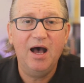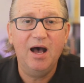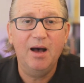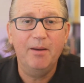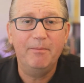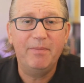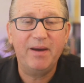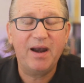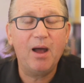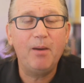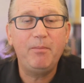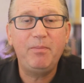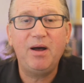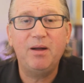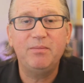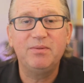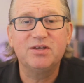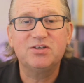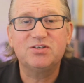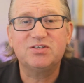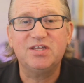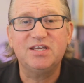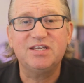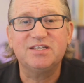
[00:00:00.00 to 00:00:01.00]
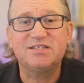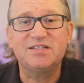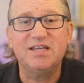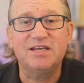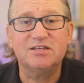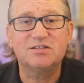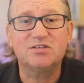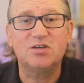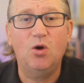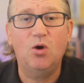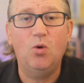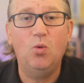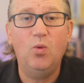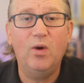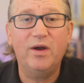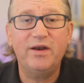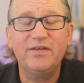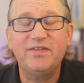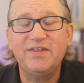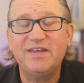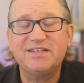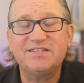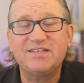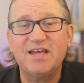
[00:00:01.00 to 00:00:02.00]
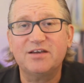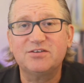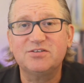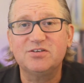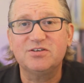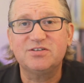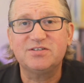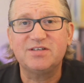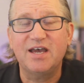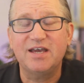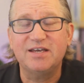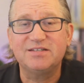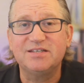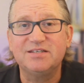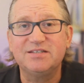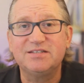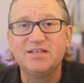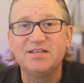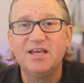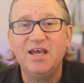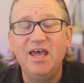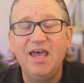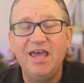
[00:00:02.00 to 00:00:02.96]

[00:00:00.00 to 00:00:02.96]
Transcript: But I'll publish these things. So one of these exercises